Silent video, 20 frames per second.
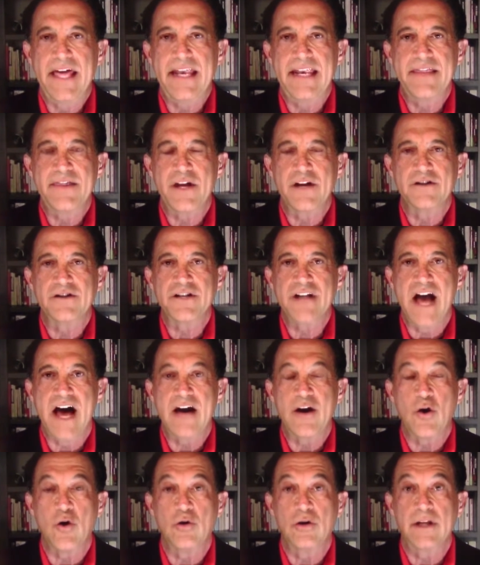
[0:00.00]
that there's
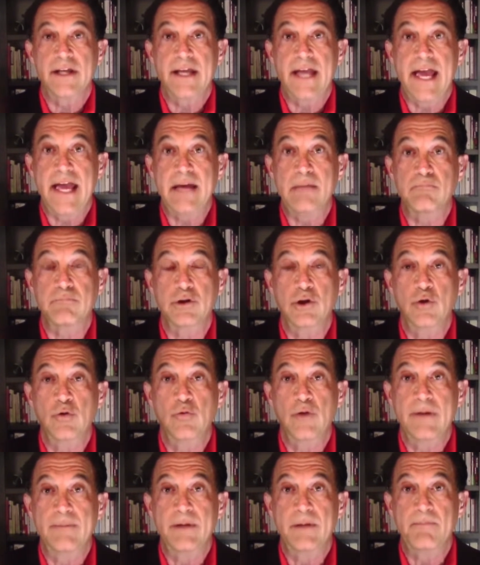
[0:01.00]
not only a
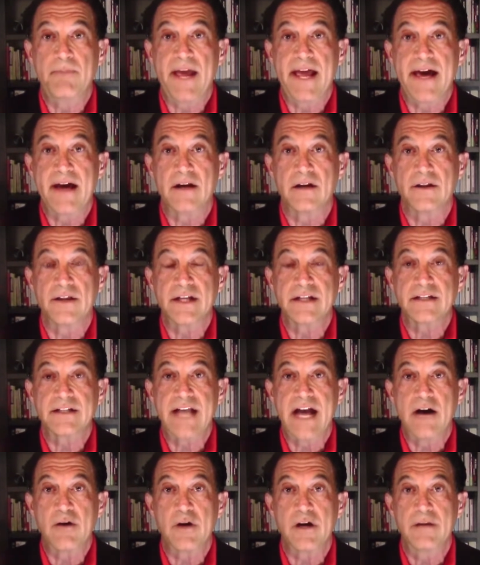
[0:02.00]
Blue Ribbon panel
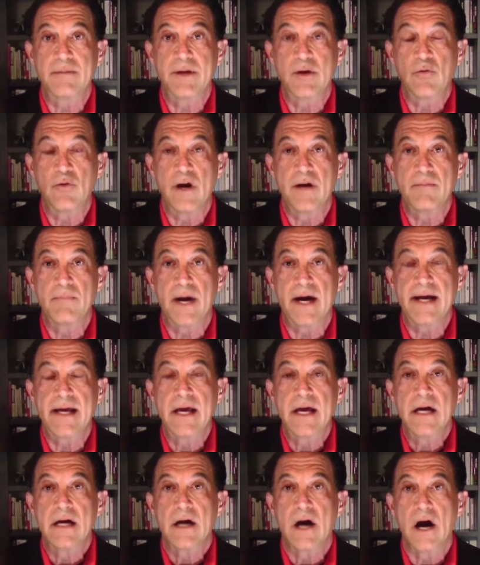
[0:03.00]
that's now going to be run
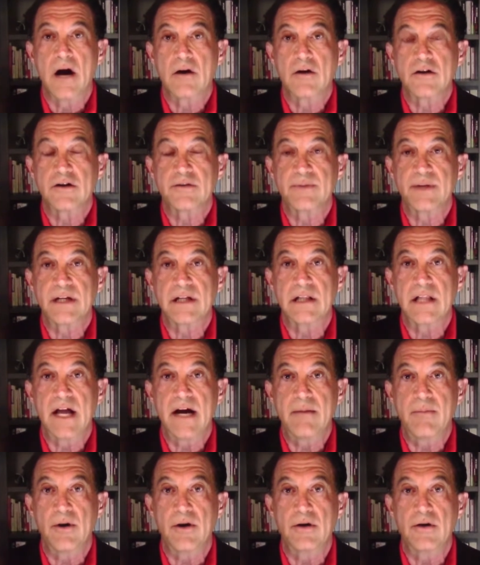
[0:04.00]
by Congressman
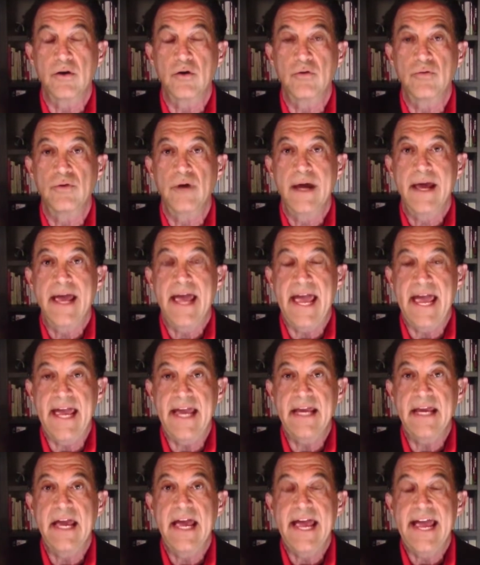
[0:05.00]
Clyburn, who
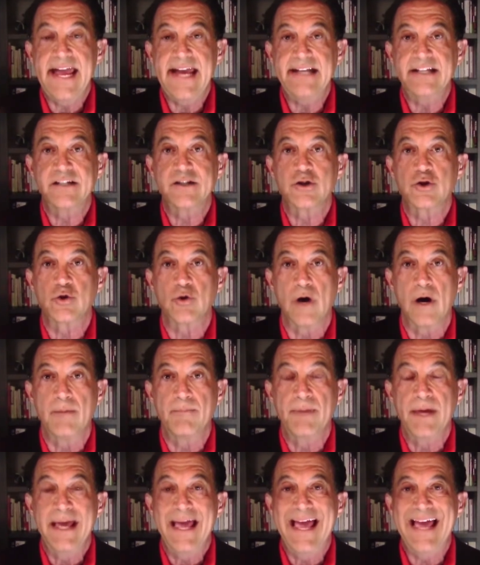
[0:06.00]
A, hates
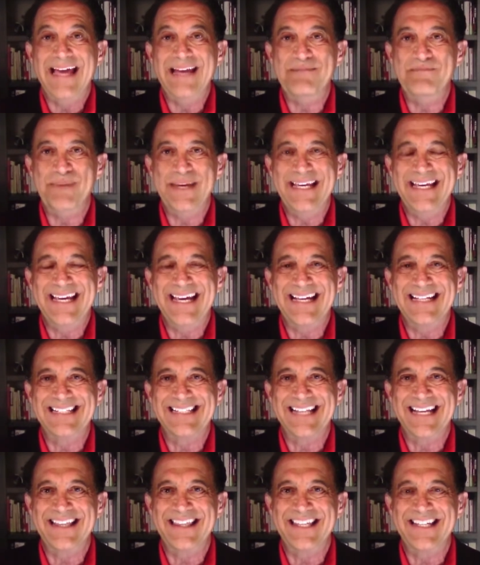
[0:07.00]
Trump, and B,
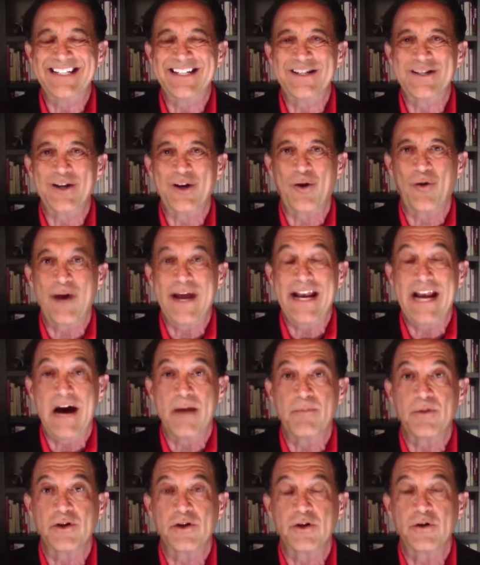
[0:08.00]
has said this is a
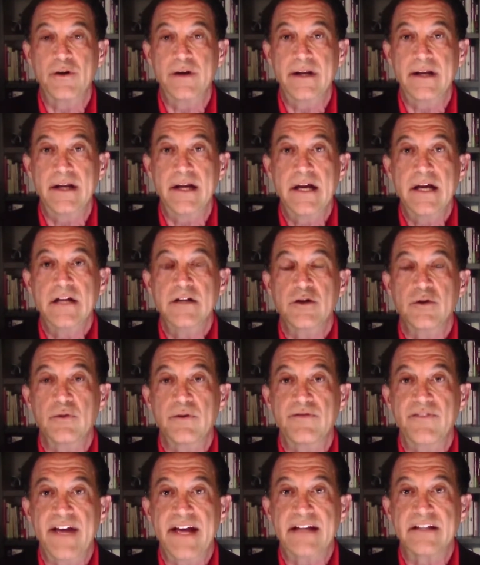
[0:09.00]
great opportunity to